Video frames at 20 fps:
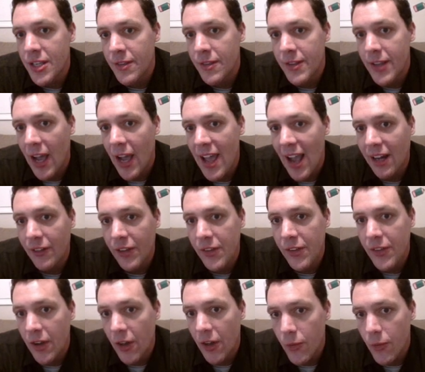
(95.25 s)
and diagonally
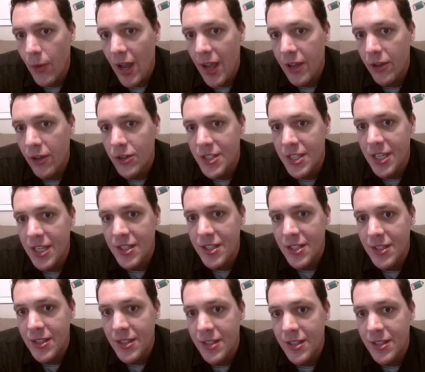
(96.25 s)
the other way, you'll see